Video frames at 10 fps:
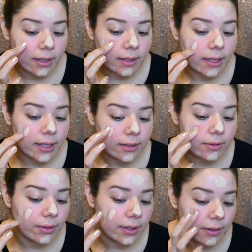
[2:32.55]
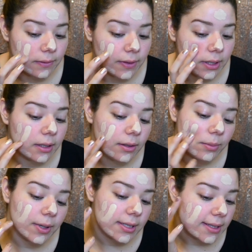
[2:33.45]
and sort of
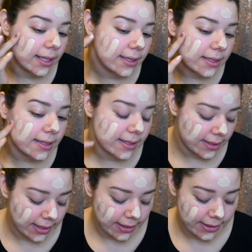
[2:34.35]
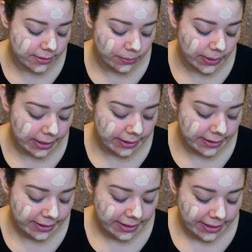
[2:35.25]
press that into the skin as well.
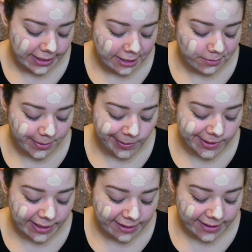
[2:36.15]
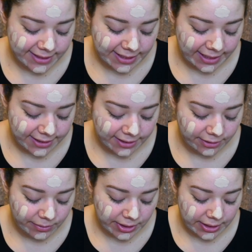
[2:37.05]
I'm almost out of this guy, so
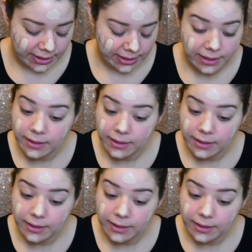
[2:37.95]
I'm going to